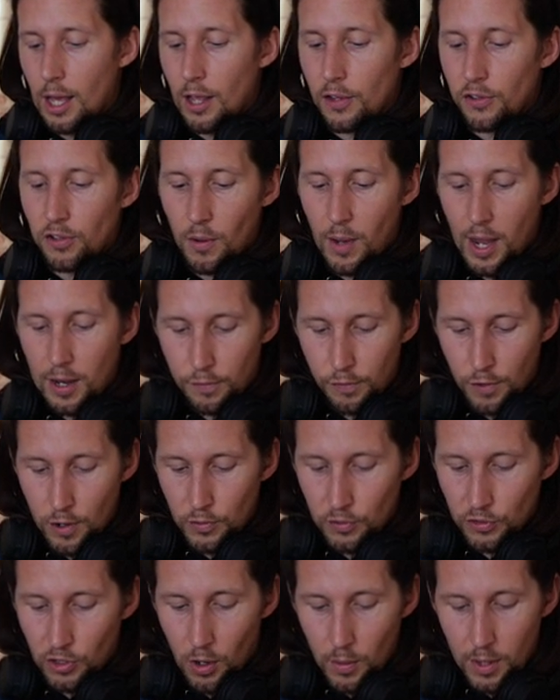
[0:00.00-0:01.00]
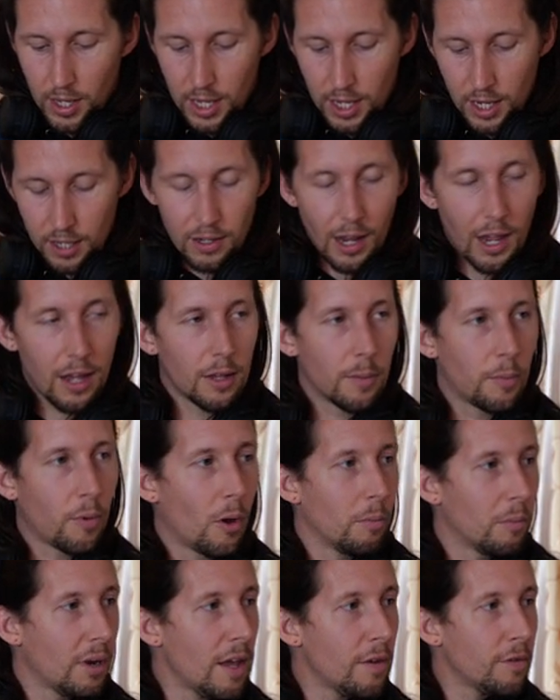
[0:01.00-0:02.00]
So headphones go here down the
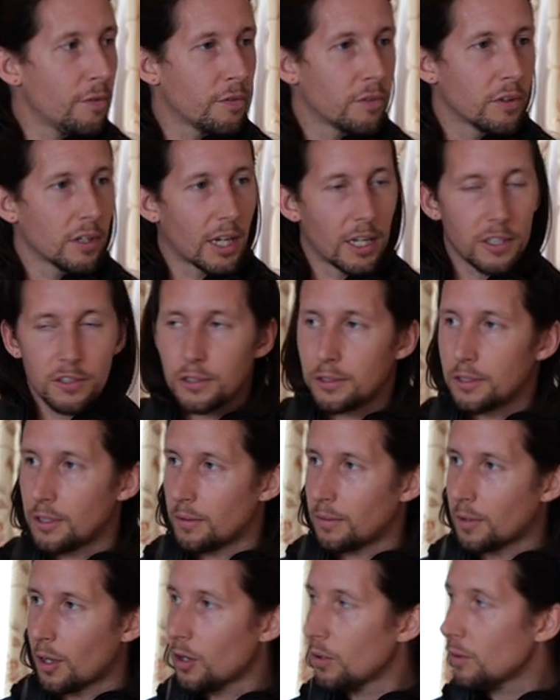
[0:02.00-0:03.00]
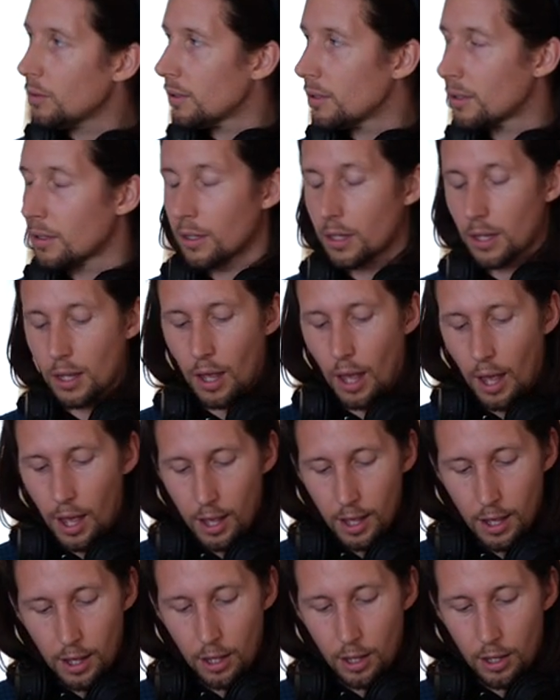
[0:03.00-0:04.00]
bottom left, in case you don't know.
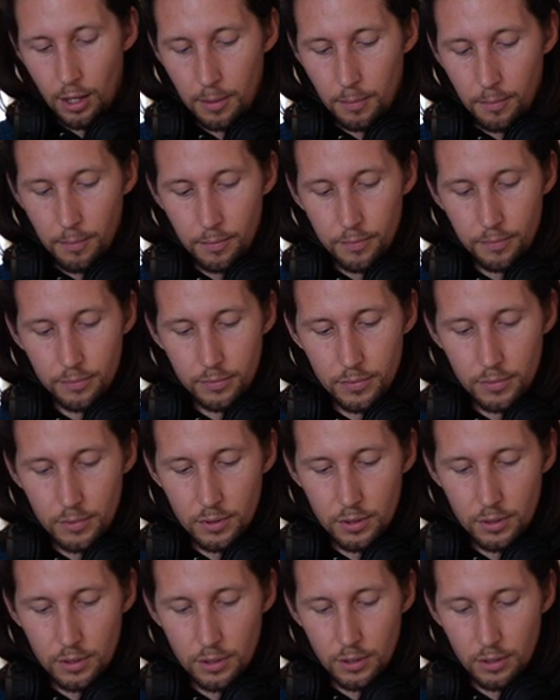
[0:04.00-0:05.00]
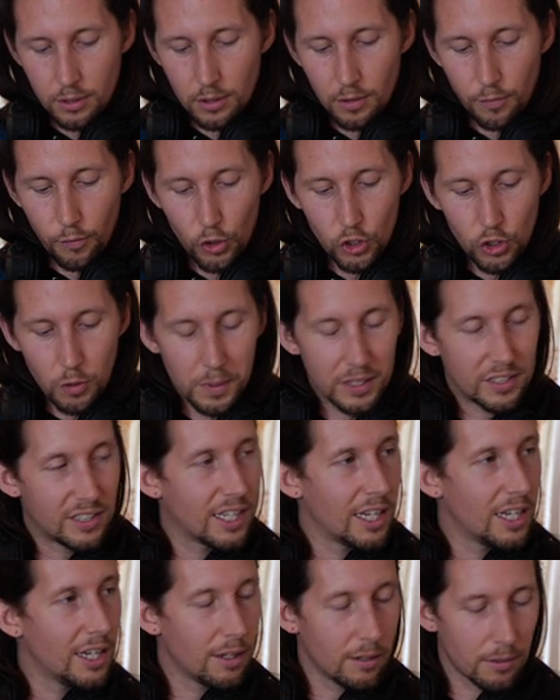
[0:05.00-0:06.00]
The volume is
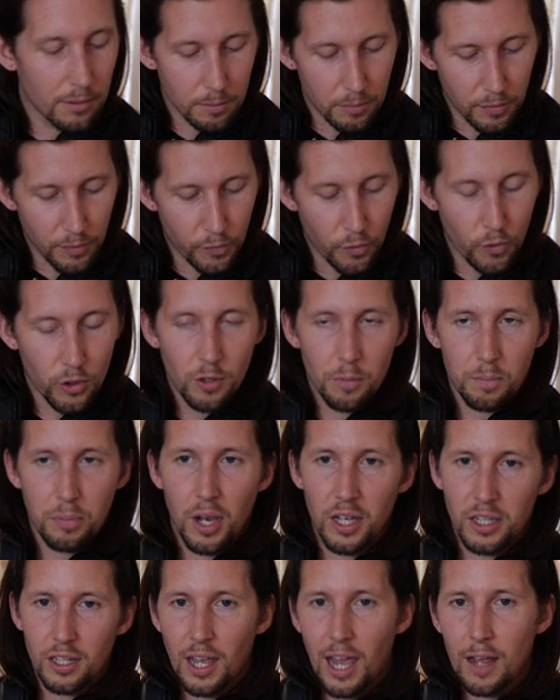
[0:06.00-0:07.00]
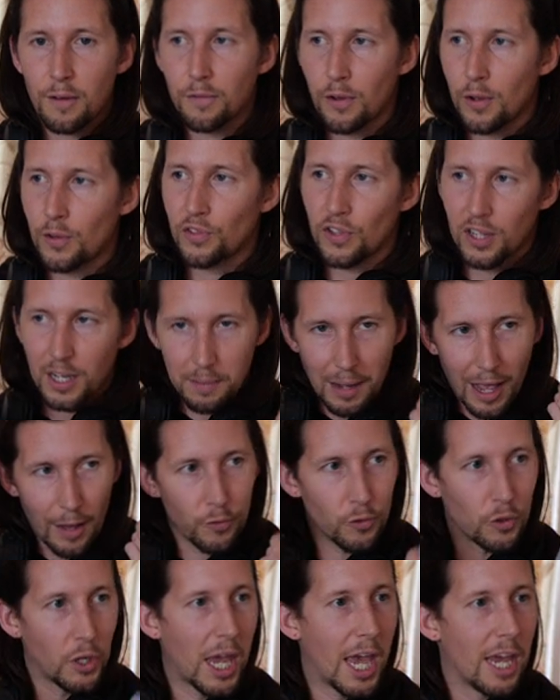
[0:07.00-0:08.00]
here. Before you plug your headphones in and
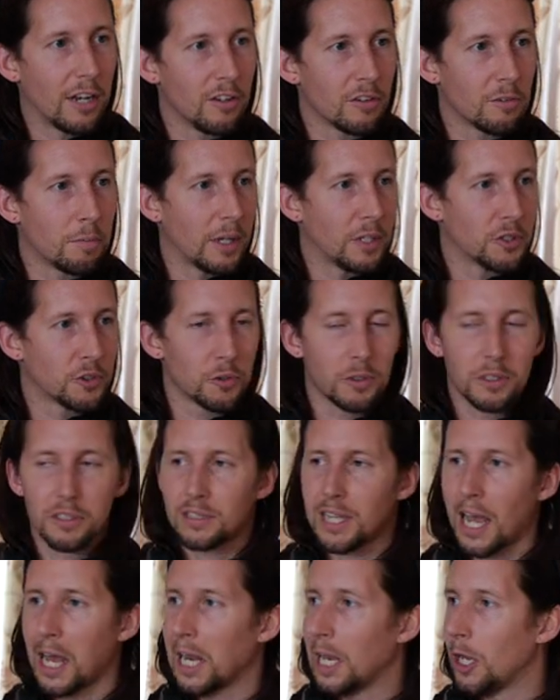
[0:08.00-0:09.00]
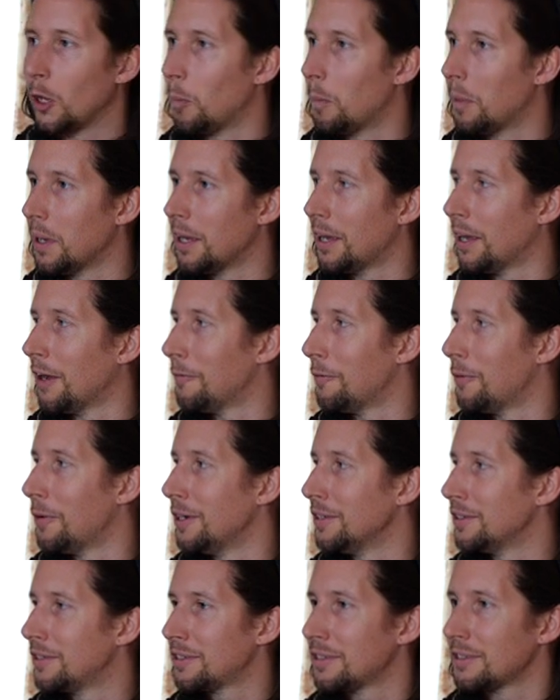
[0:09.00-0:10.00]
have in your head, just make sure it's down a little bit.
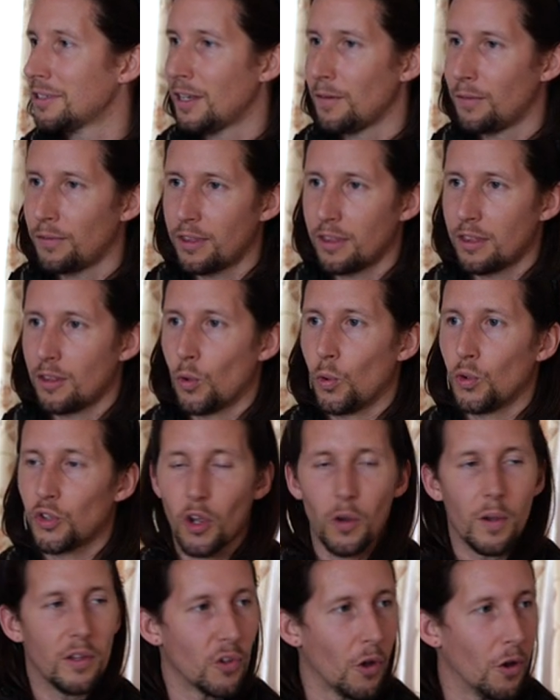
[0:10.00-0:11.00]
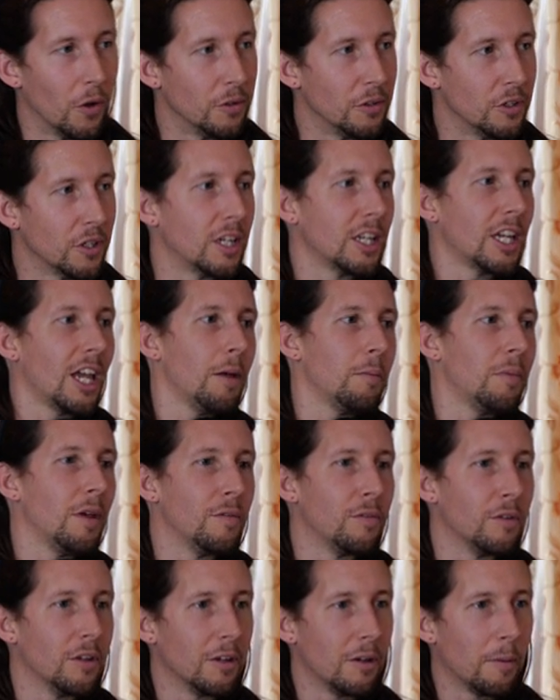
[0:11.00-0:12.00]
Otherwise, if the audio is on, you're going to get a bit
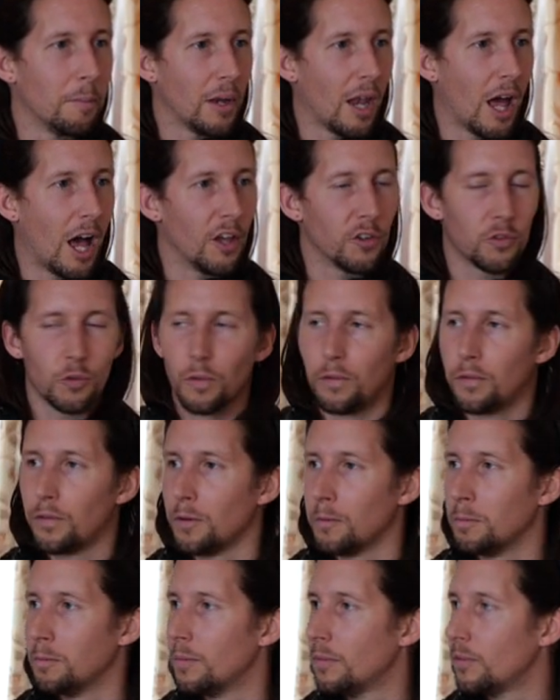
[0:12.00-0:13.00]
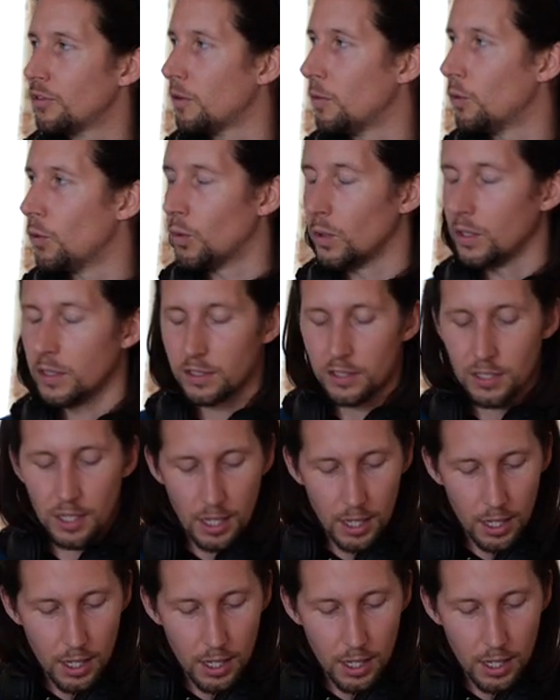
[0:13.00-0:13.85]
of a blast with some noise.